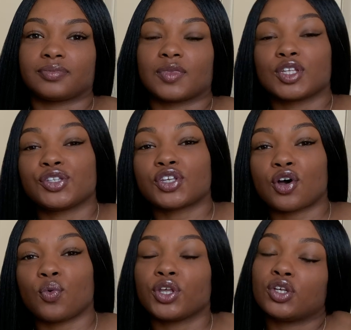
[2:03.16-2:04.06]
So
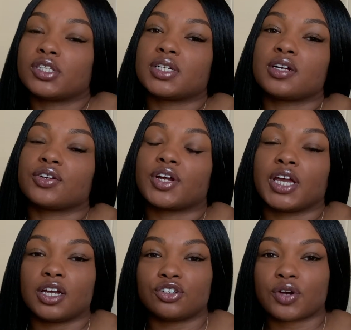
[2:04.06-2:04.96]
when you sit under a
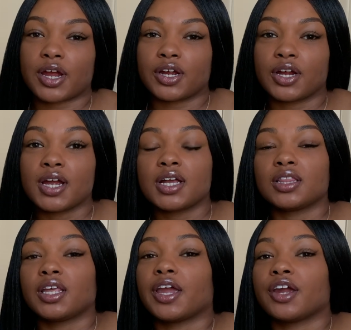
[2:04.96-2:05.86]
hair dryer,
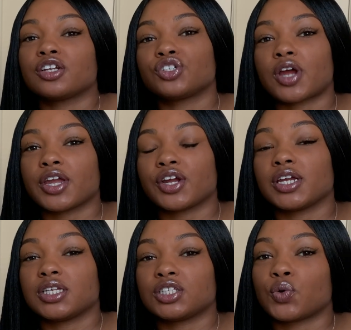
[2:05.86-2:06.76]
the hair dryer
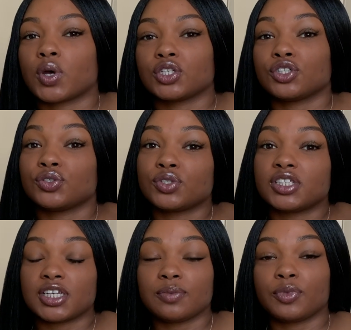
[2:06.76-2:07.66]
is going to
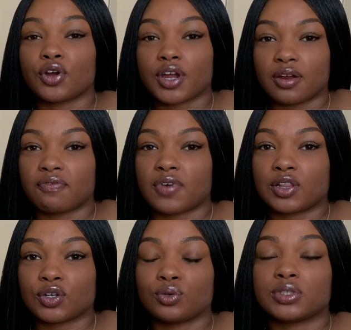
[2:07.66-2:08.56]
steam your hair
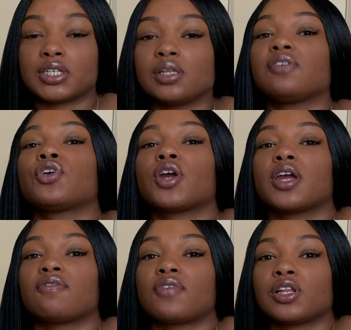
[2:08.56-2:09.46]
follicles and lift your
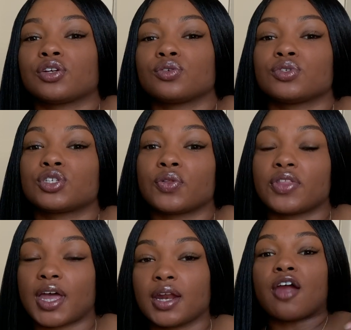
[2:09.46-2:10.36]
hair follicles so
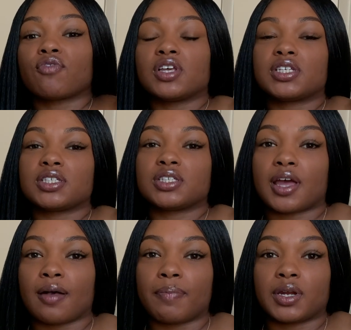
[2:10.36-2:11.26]
that every
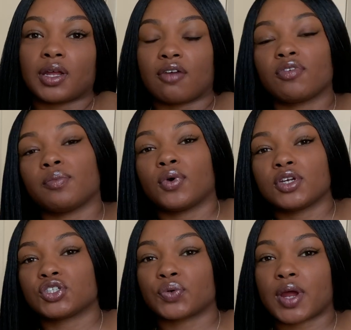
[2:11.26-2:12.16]
step and every
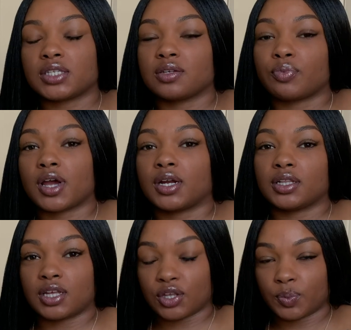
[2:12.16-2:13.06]
moisturizing product
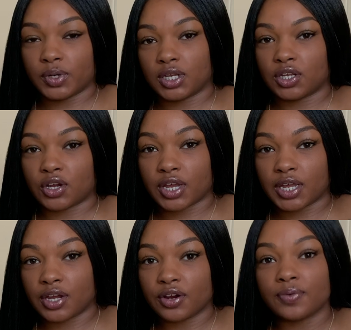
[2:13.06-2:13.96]
that you put in your
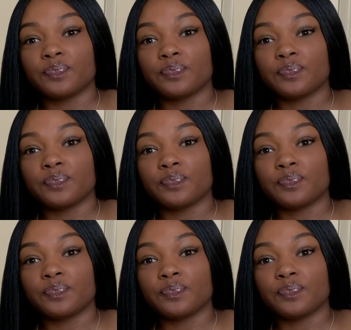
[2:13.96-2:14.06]
hair